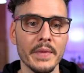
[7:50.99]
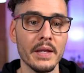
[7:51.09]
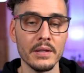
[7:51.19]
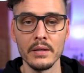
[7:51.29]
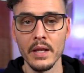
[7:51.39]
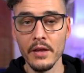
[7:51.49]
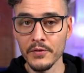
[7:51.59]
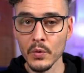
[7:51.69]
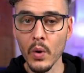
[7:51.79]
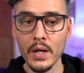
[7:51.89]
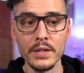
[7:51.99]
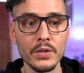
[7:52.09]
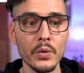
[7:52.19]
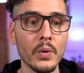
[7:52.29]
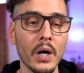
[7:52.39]
And if you wanted
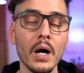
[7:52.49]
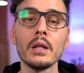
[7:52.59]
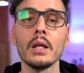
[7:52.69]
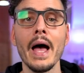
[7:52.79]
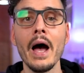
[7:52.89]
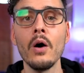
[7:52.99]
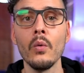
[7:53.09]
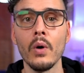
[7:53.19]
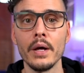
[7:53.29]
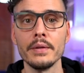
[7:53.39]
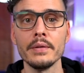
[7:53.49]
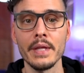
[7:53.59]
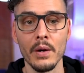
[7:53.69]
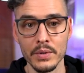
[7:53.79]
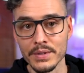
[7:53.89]
to allow one
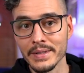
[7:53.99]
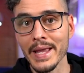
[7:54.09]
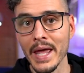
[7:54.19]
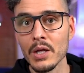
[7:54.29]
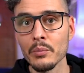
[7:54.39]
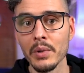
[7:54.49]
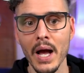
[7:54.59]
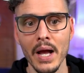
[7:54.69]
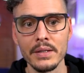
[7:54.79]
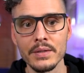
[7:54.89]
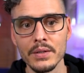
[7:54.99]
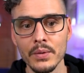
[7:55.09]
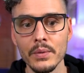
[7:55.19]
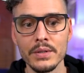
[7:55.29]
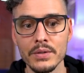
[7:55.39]
that was getting blocked,
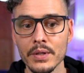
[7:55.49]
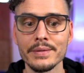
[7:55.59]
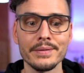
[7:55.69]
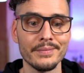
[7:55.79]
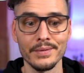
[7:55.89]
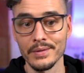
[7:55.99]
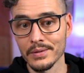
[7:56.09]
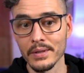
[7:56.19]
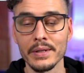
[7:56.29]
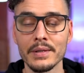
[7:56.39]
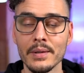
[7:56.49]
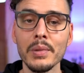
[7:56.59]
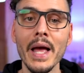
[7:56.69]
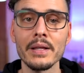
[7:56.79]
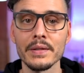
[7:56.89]
you would just click the
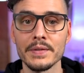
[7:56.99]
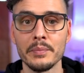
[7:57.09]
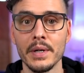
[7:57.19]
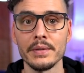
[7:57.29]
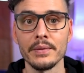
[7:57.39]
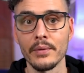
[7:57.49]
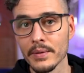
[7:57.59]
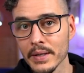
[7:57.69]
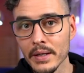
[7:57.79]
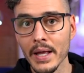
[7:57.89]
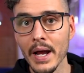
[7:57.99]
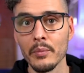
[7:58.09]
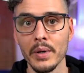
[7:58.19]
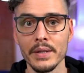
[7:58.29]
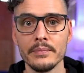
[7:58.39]
blacklist button or the
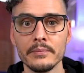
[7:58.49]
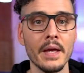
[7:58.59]
allow button.